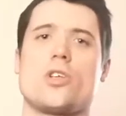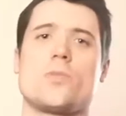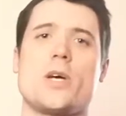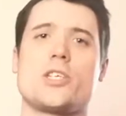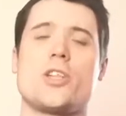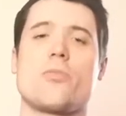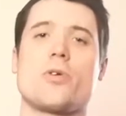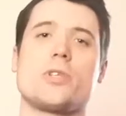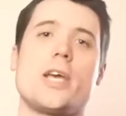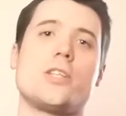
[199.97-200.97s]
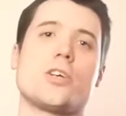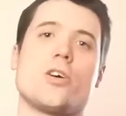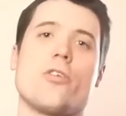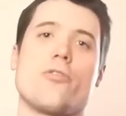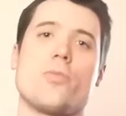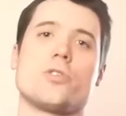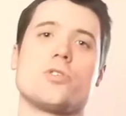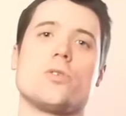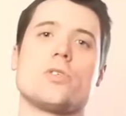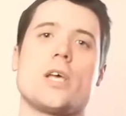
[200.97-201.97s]
especially the rotator cuff
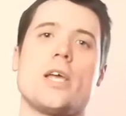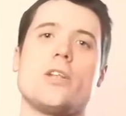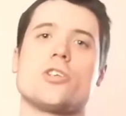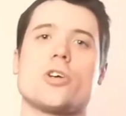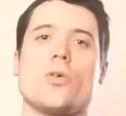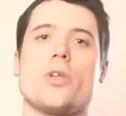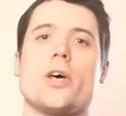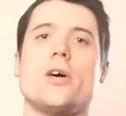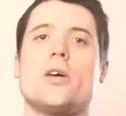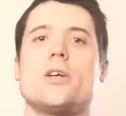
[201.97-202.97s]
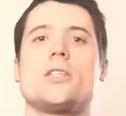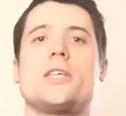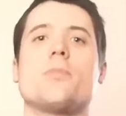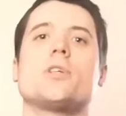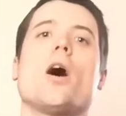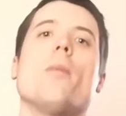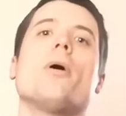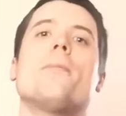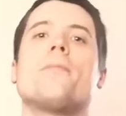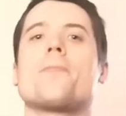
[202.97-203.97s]
muscles in your shoulder tip top.